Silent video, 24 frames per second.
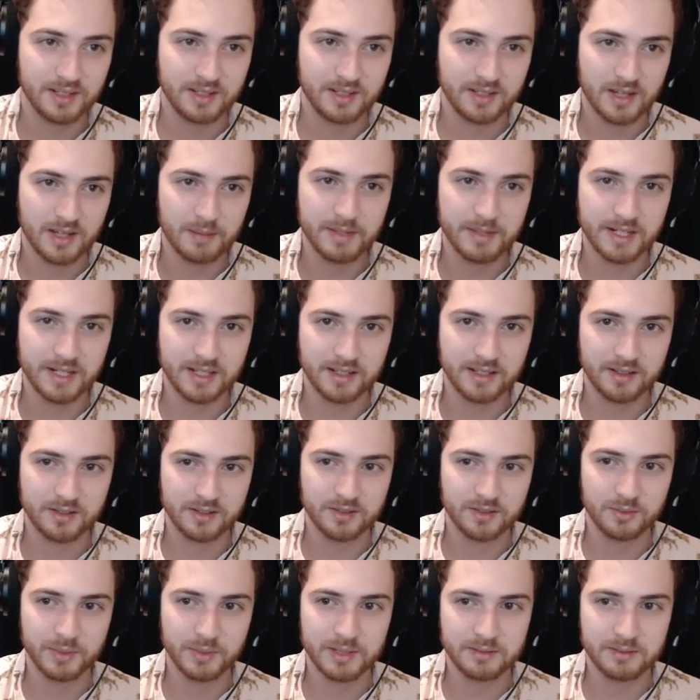I
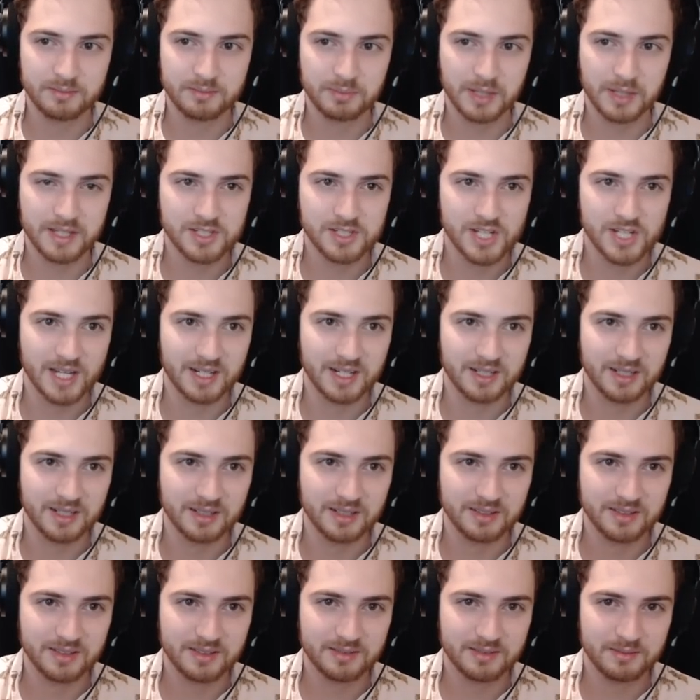mean, we played Jade and it
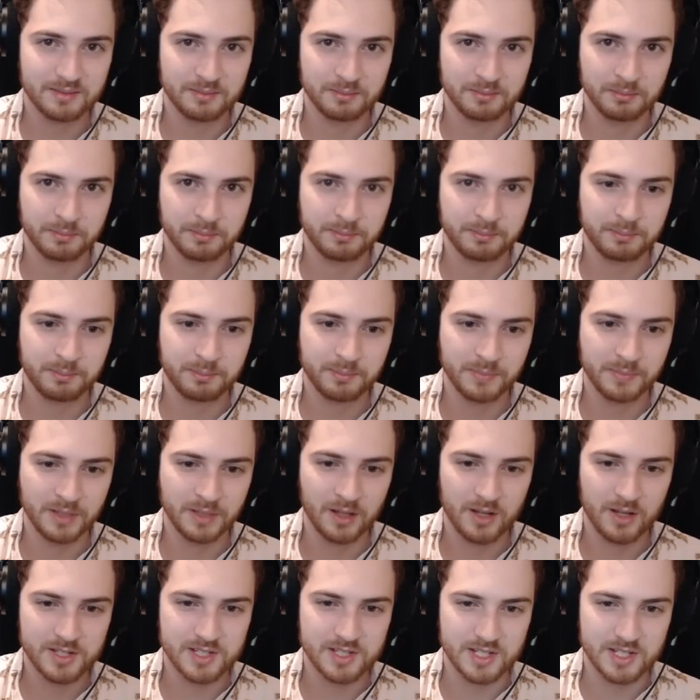
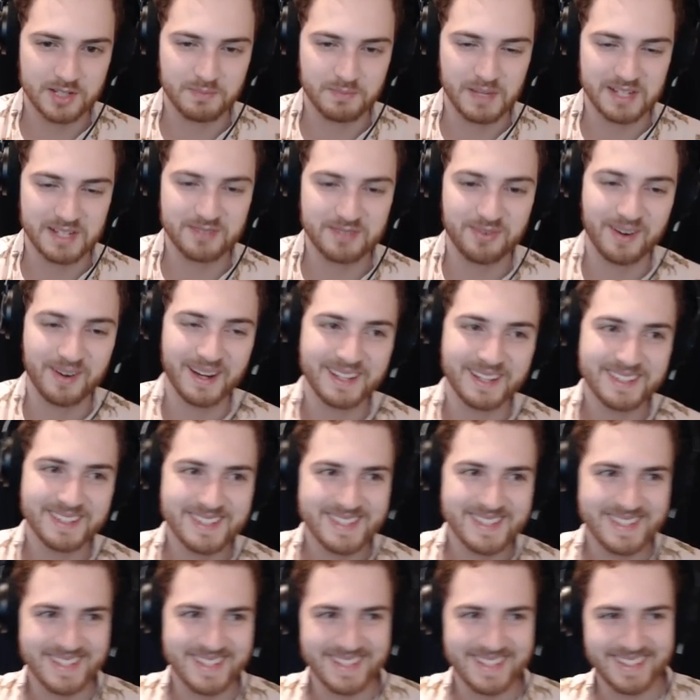lost us best
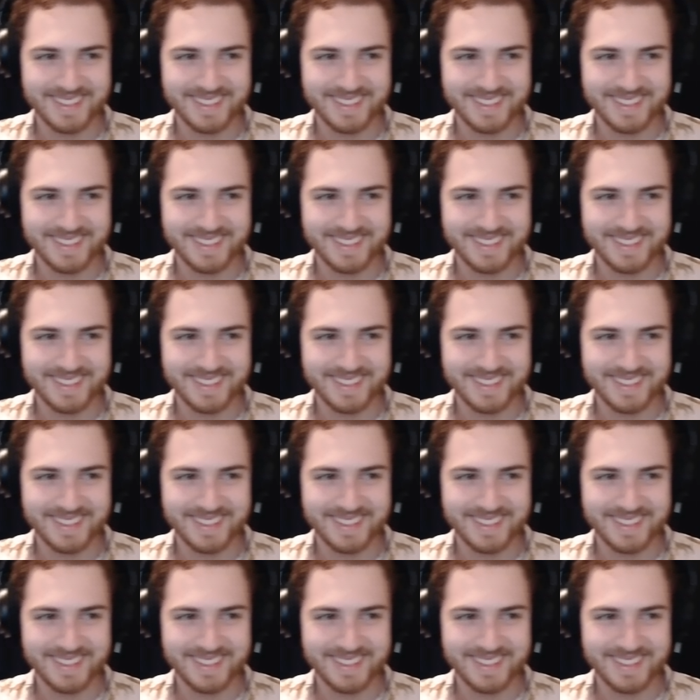friends.